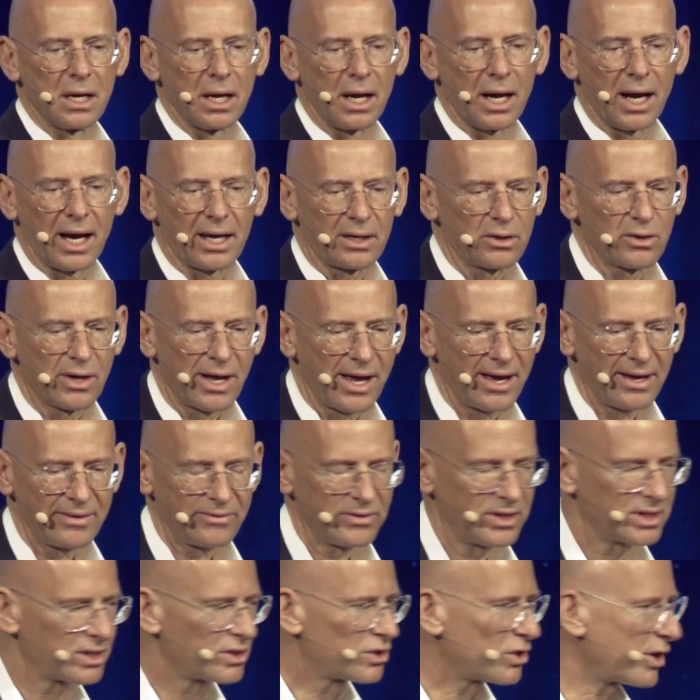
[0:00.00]
I don't have
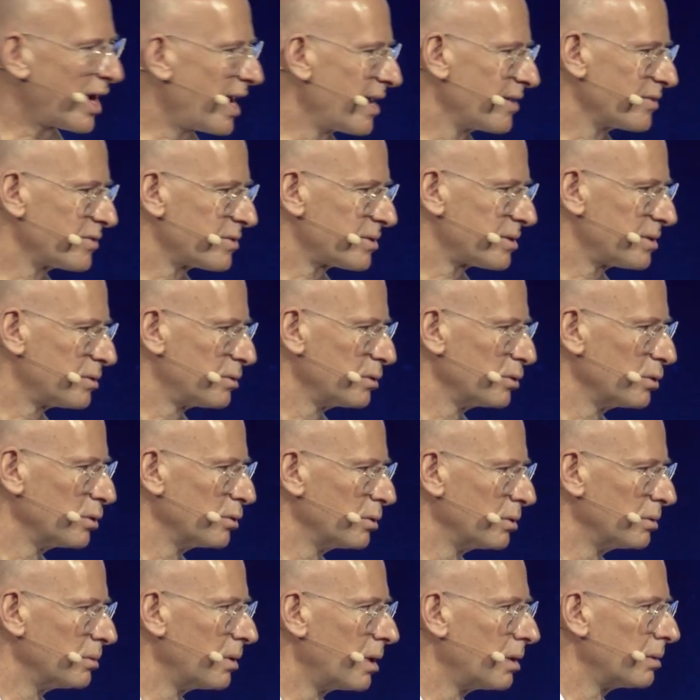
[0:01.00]
the strength
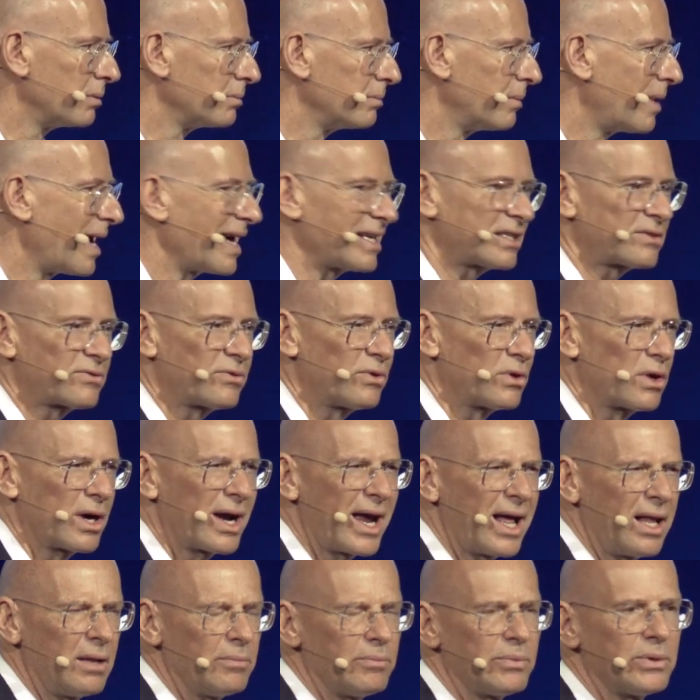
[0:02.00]
to ask for
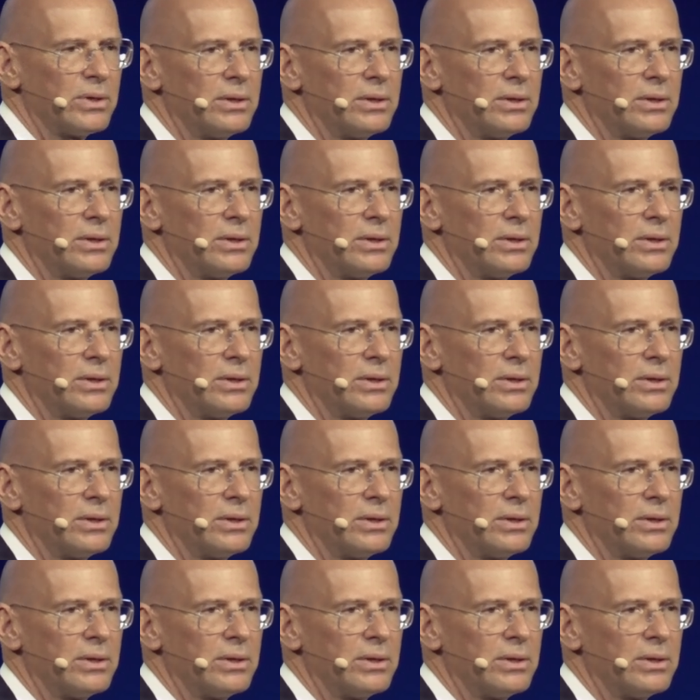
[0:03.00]
help.